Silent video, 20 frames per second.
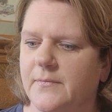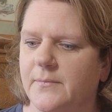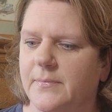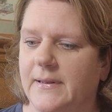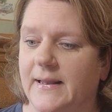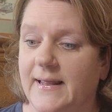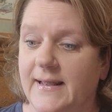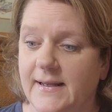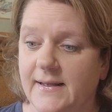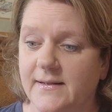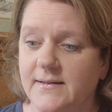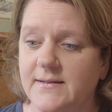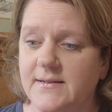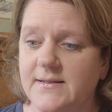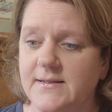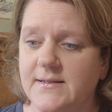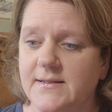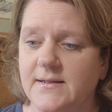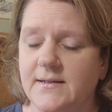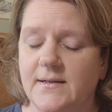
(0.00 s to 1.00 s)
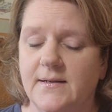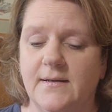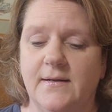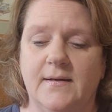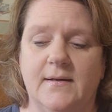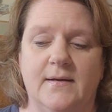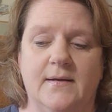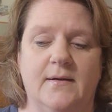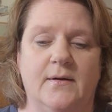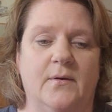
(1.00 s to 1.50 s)
Plans.
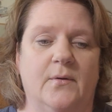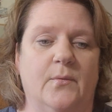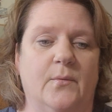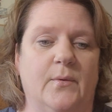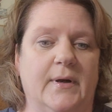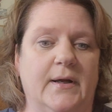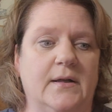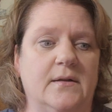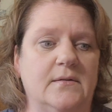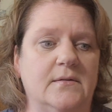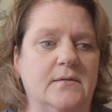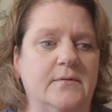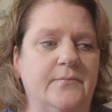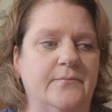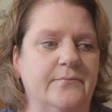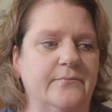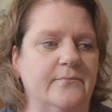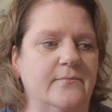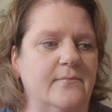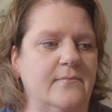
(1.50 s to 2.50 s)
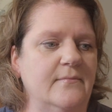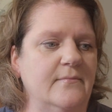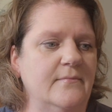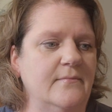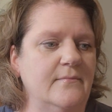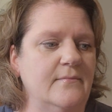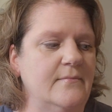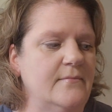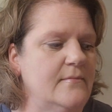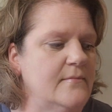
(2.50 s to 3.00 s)
Well,
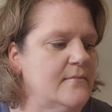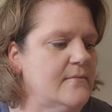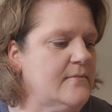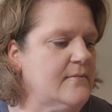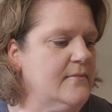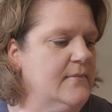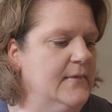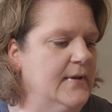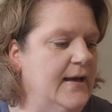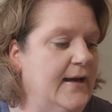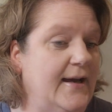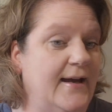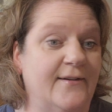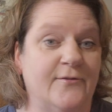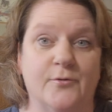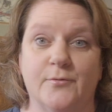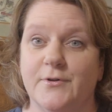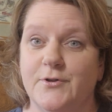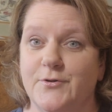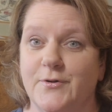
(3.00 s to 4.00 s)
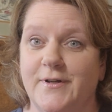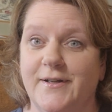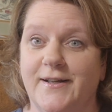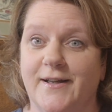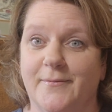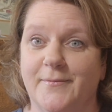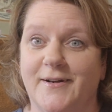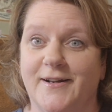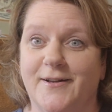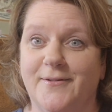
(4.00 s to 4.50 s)
I have a retreat
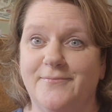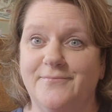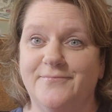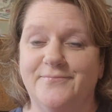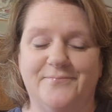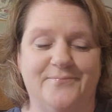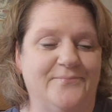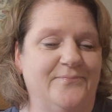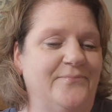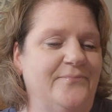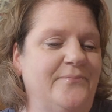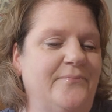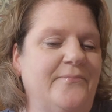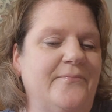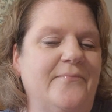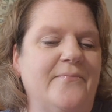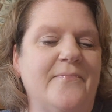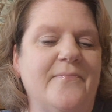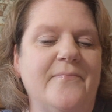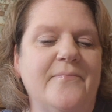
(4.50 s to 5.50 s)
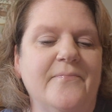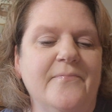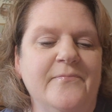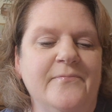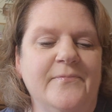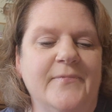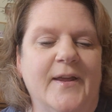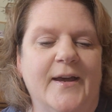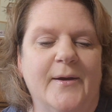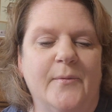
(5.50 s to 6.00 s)
coming up.
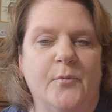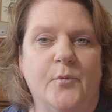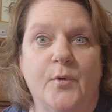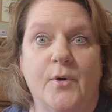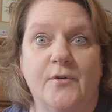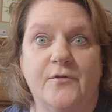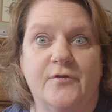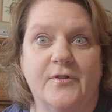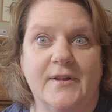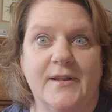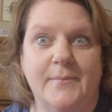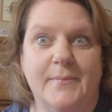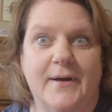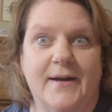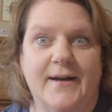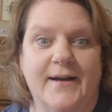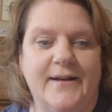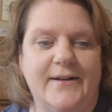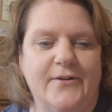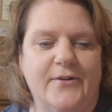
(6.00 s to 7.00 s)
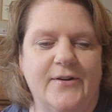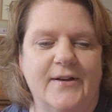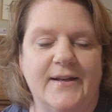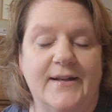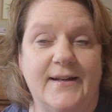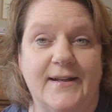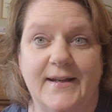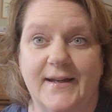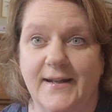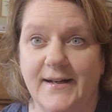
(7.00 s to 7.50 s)
I'm woefully behind on
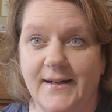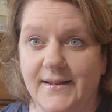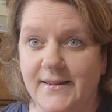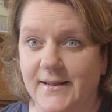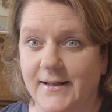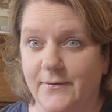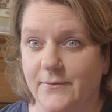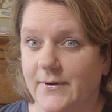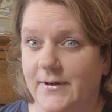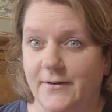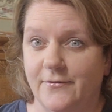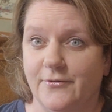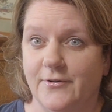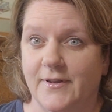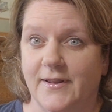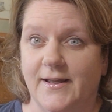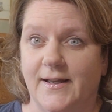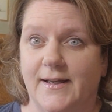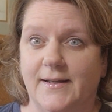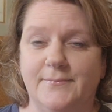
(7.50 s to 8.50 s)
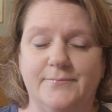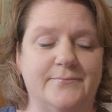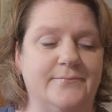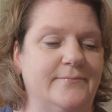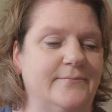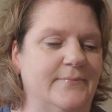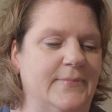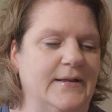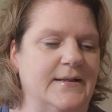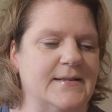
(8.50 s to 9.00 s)
getting anything ready for that.
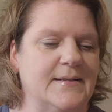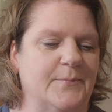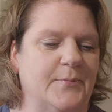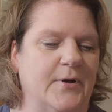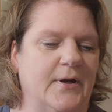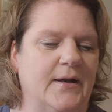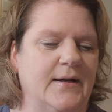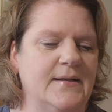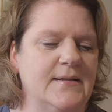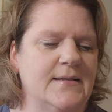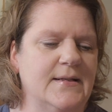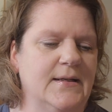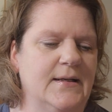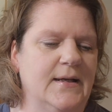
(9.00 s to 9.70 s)
Big surprise.